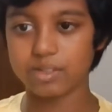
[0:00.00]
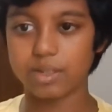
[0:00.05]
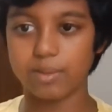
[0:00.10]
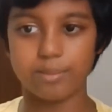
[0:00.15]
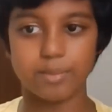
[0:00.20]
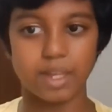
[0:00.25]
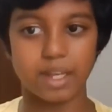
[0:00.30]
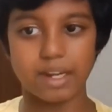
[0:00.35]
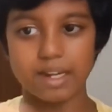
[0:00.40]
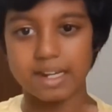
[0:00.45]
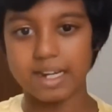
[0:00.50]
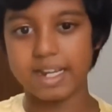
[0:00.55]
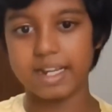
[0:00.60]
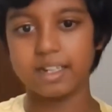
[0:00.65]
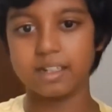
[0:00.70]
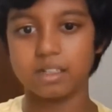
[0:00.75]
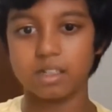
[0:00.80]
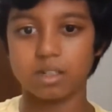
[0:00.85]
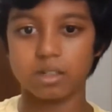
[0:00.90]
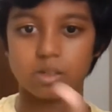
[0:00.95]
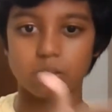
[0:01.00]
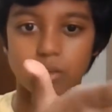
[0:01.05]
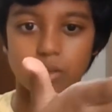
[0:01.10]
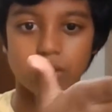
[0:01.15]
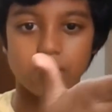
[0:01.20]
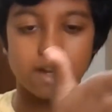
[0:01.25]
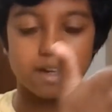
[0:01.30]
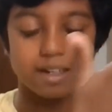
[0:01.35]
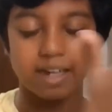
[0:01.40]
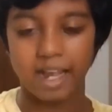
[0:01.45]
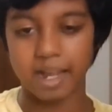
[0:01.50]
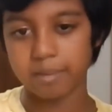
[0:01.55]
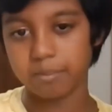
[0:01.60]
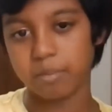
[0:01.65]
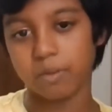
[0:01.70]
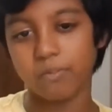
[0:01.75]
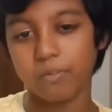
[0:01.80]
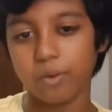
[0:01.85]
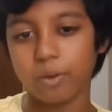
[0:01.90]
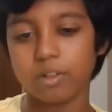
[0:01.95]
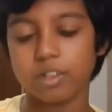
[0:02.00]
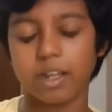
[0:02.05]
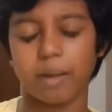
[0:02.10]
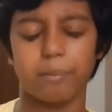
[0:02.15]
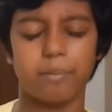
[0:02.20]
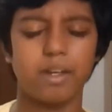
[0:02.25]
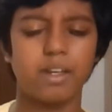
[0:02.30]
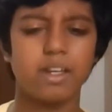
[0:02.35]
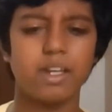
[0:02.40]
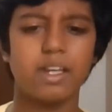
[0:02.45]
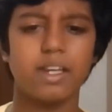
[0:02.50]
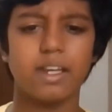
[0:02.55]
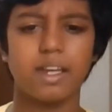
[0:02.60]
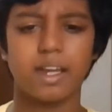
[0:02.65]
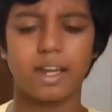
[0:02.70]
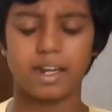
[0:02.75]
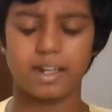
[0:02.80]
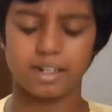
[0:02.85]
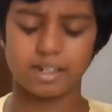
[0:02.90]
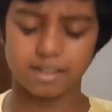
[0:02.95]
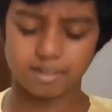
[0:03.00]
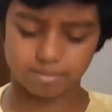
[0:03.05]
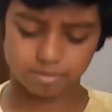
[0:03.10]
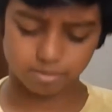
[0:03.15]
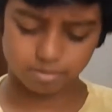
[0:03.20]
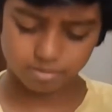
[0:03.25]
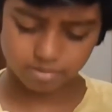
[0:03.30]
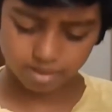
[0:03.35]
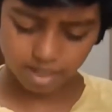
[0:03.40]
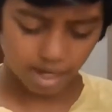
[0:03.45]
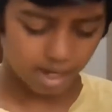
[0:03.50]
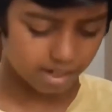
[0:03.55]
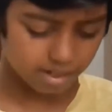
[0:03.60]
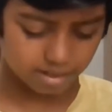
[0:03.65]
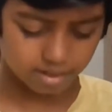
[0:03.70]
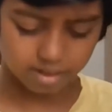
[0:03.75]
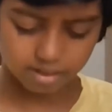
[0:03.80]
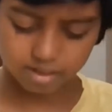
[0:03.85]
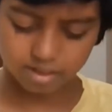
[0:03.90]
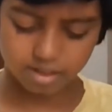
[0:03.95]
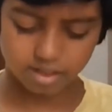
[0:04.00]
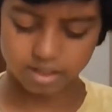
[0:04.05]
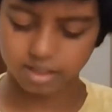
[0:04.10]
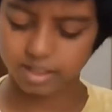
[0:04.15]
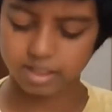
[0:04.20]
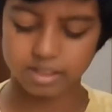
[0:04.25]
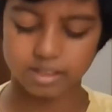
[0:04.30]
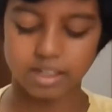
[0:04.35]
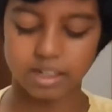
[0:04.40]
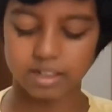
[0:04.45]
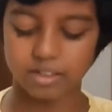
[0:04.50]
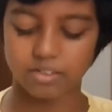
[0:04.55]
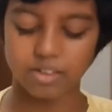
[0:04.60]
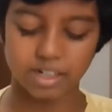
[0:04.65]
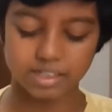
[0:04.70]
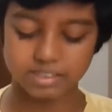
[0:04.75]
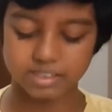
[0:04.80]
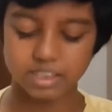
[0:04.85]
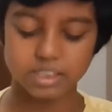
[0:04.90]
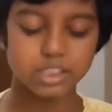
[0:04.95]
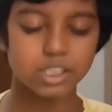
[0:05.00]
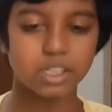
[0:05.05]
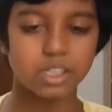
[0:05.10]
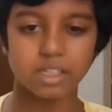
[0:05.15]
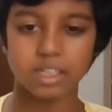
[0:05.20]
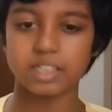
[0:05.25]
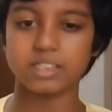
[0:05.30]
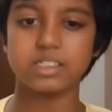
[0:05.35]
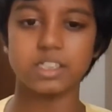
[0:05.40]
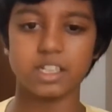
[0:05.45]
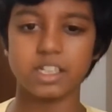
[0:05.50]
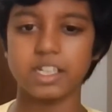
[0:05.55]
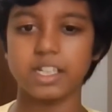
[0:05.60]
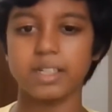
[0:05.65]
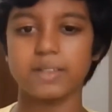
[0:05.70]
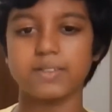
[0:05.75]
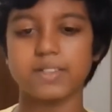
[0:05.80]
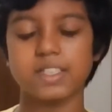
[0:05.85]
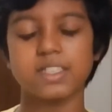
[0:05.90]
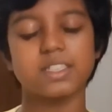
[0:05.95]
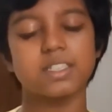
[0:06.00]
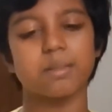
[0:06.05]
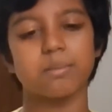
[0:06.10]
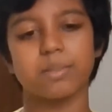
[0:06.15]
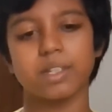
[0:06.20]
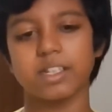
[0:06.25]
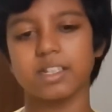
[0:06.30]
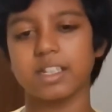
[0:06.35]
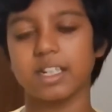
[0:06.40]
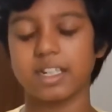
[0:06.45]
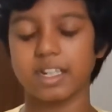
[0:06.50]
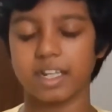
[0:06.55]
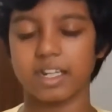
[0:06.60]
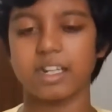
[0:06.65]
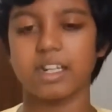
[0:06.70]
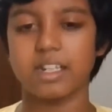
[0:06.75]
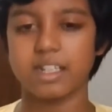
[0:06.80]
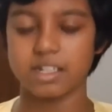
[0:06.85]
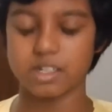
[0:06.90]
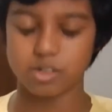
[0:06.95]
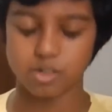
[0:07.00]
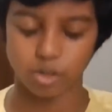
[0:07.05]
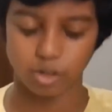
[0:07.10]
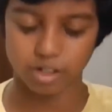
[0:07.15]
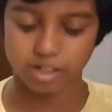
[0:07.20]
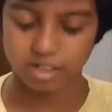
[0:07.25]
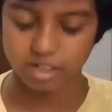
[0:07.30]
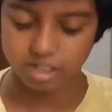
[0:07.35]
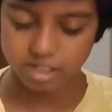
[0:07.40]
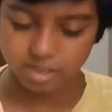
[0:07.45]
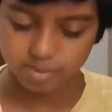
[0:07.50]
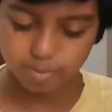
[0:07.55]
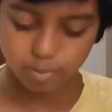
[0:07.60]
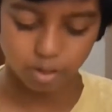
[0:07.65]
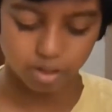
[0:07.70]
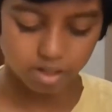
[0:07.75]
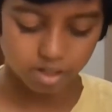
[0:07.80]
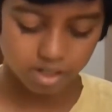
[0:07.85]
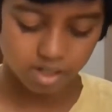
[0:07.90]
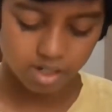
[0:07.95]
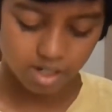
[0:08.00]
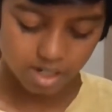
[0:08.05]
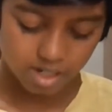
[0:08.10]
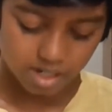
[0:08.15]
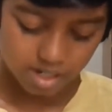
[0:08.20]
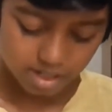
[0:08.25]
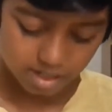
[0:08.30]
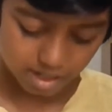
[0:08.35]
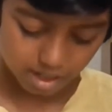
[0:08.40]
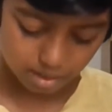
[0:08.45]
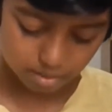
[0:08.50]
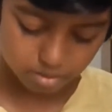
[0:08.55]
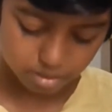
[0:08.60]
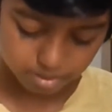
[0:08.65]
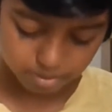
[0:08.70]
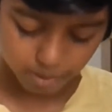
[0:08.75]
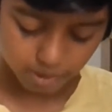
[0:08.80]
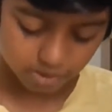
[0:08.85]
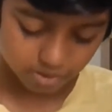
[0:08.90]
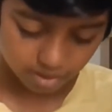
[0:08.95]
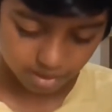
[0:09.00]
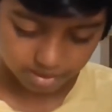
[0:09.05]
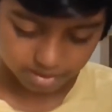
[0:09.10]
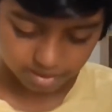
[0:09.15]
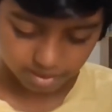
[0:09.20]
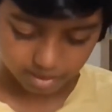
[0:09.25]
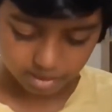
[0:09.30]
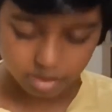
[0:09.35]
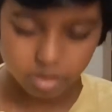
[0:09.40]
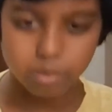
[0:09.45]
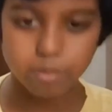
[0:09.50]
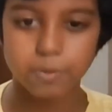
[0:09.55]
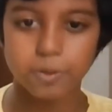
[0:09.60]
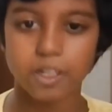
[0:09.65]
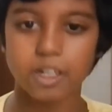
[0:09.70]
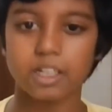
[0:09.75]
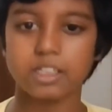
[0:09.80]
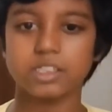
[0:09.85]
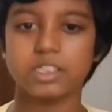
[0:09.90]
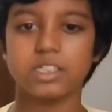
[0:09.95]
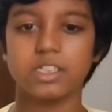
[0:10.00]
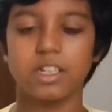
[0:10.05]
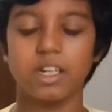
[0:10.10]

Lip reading: something linked to that time before them. And that the transition that she gives is something that I really enjoyed in this book. Now, Subhadra Sen Gupta,